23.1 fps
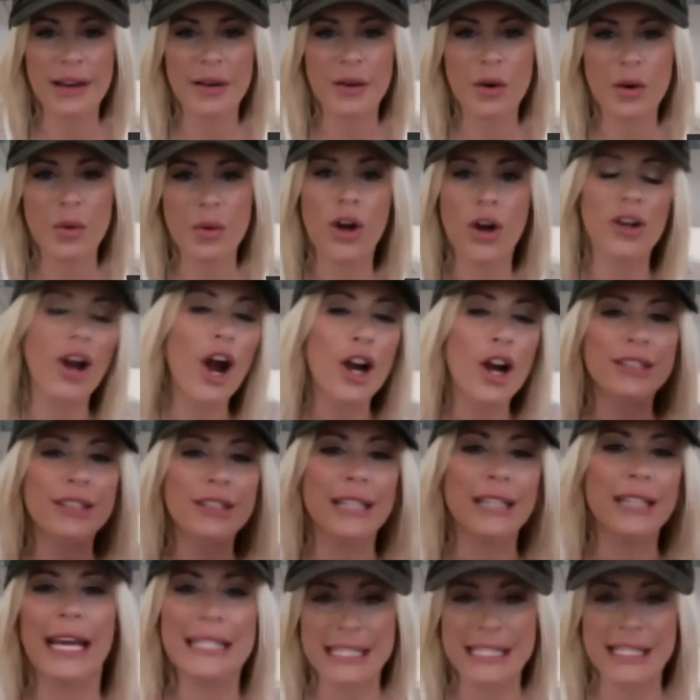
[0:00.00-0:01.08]
are
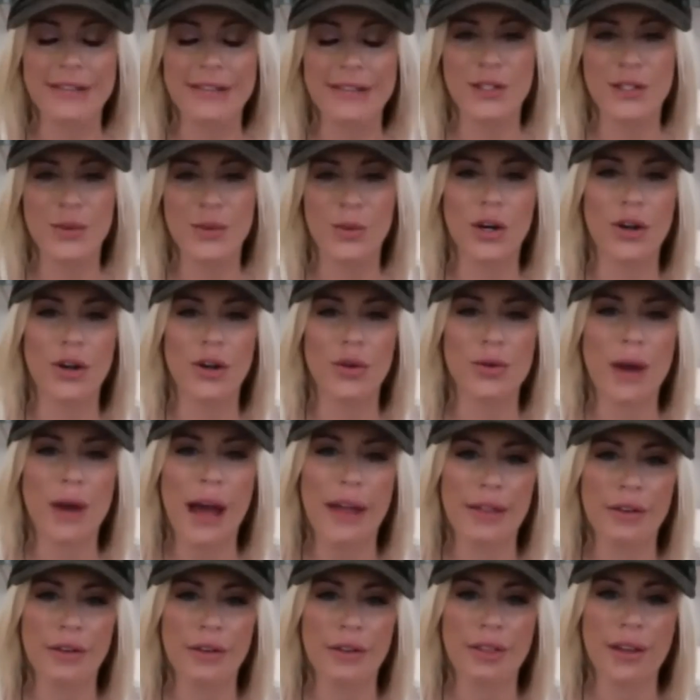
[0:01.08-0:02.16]
lights in this world
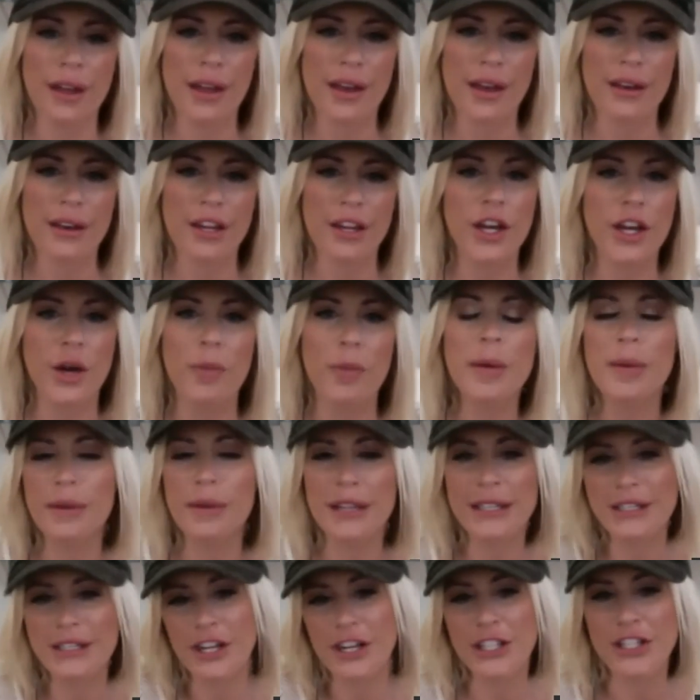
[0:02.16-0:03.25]
rather than, you know, people
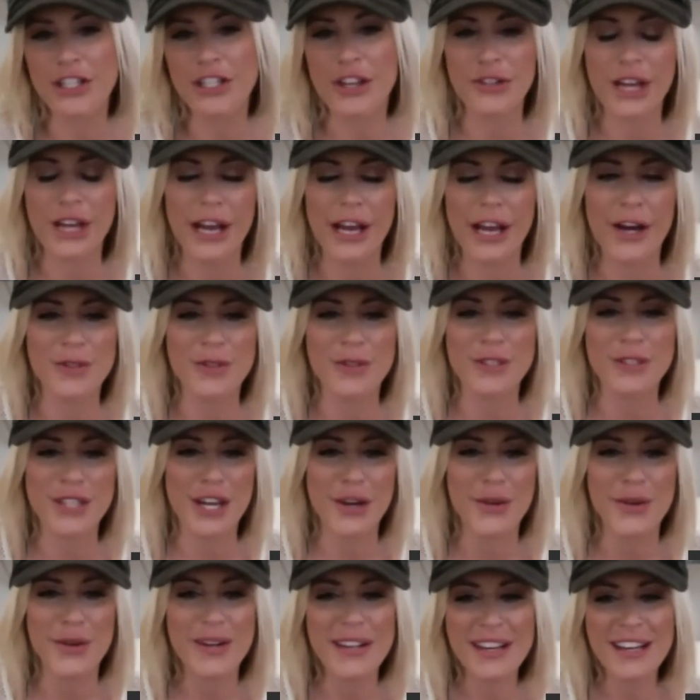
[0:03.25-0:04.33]
that tear each other down.
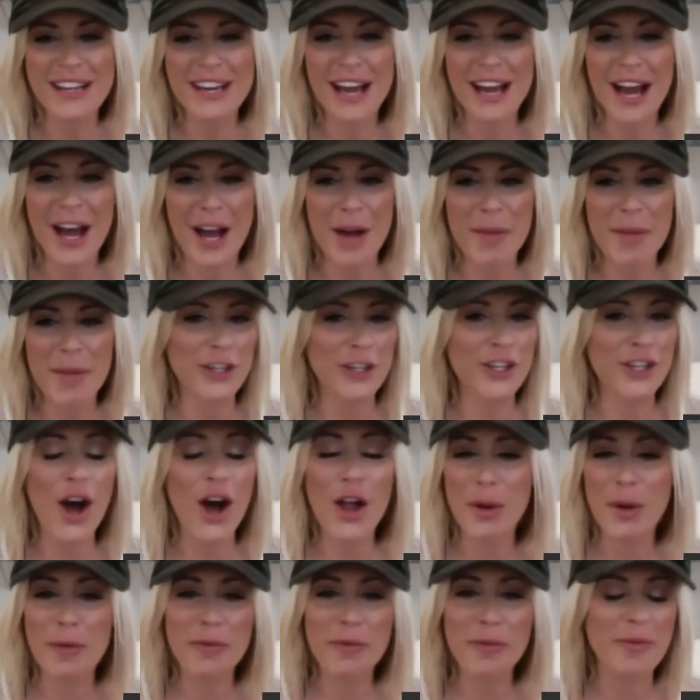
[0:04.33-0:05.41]
So, and
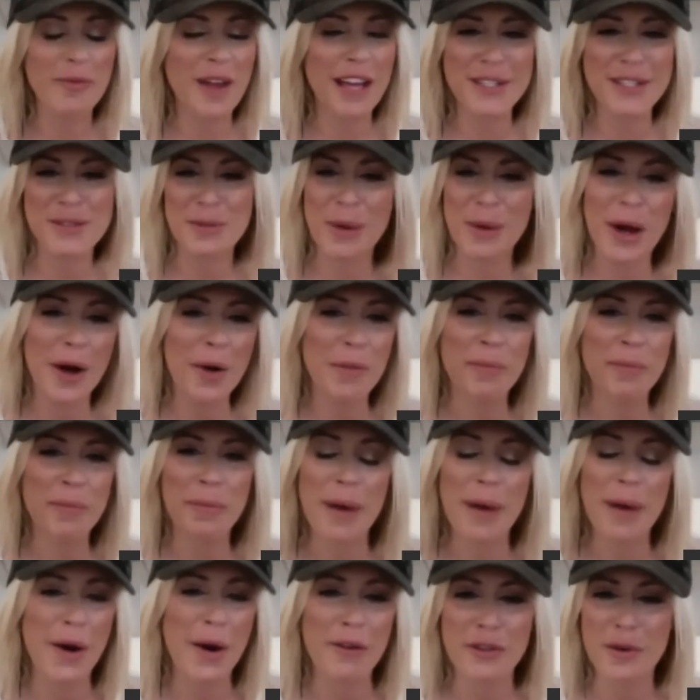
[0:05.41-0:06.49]
y'all are as well
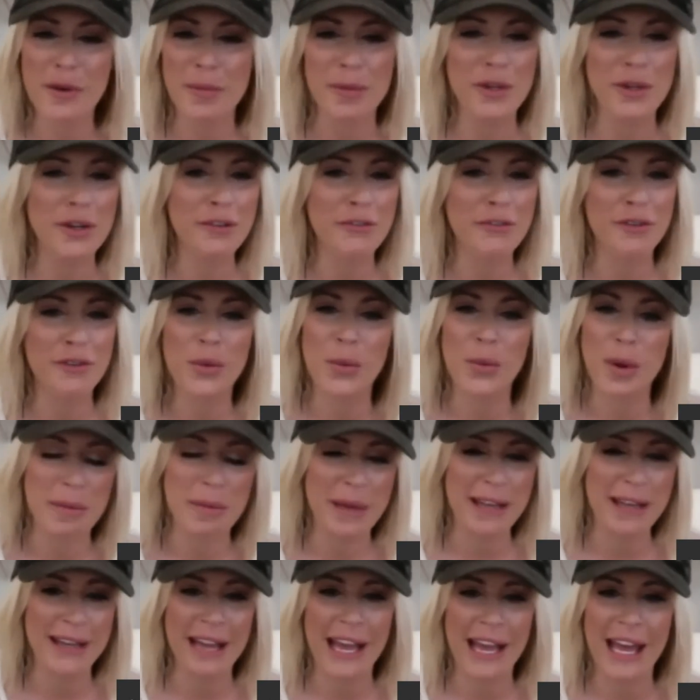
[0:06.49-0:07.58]
powerful, beautiful
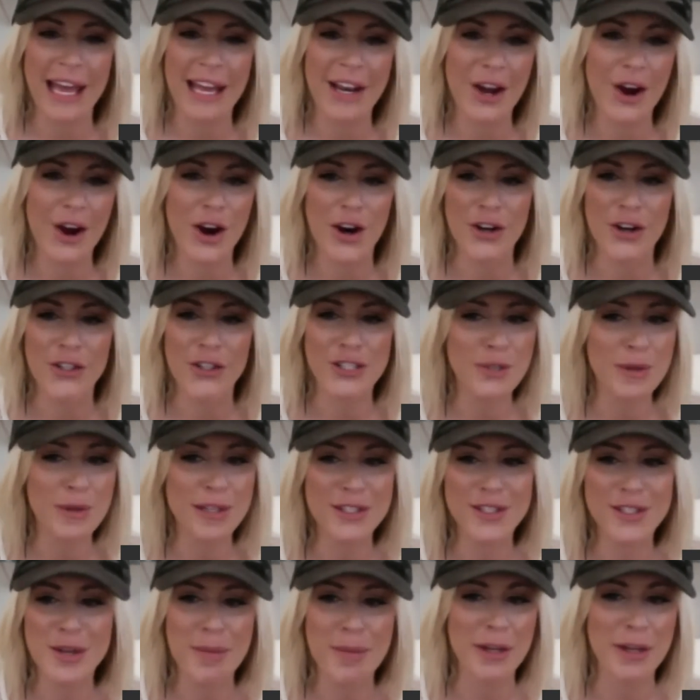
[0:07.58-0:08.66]
women and are doing
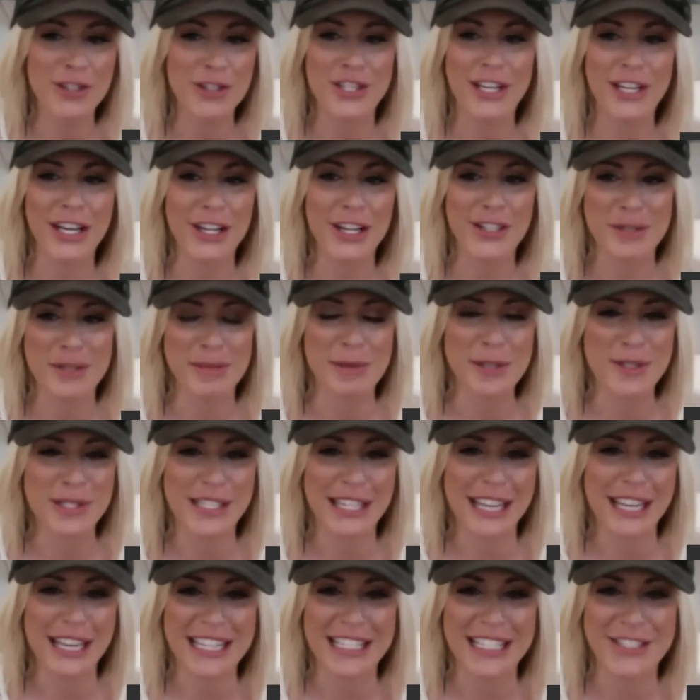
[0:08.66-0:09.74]
so much in country
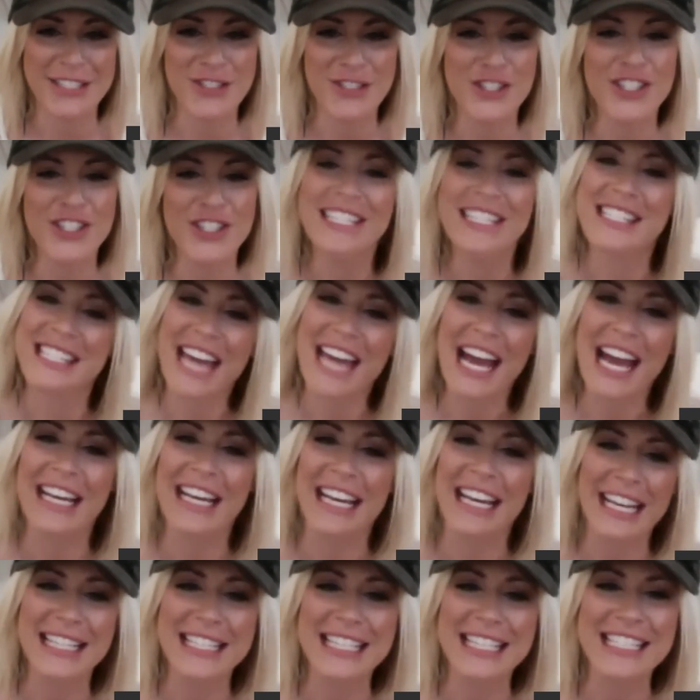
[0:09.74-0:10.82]
music, and it's just
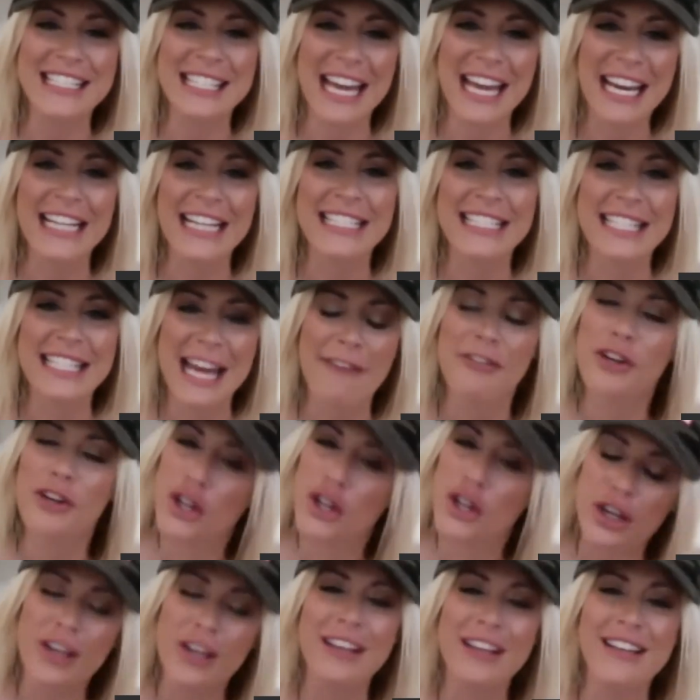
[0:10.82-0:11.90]
exciting. It's exciting to have
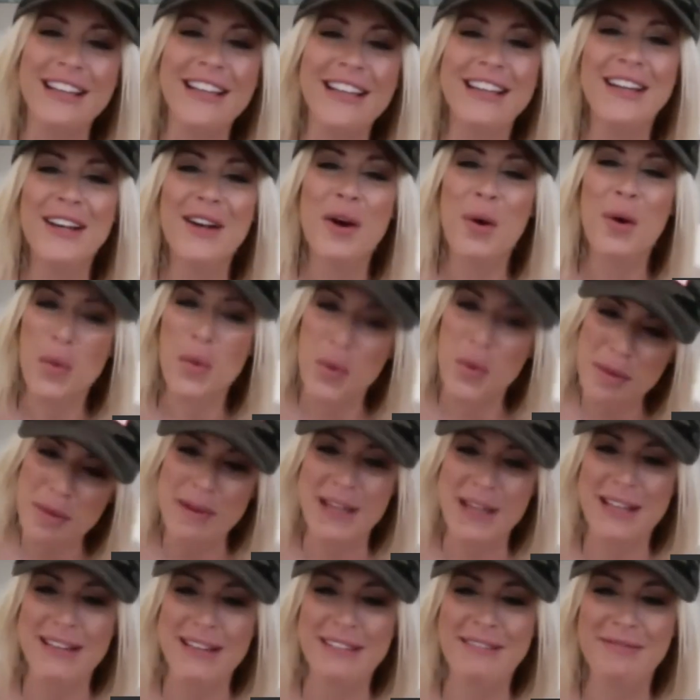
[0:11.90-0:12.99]
good
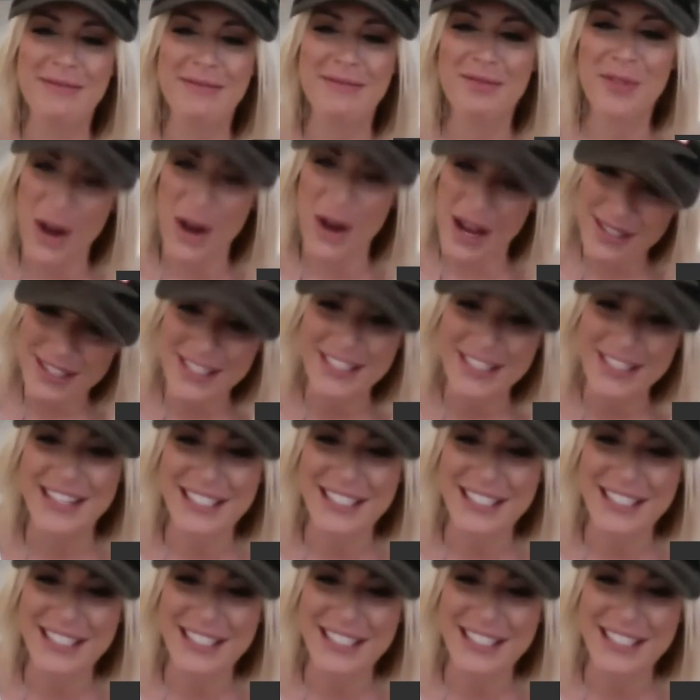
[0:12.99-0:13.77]
women rise into the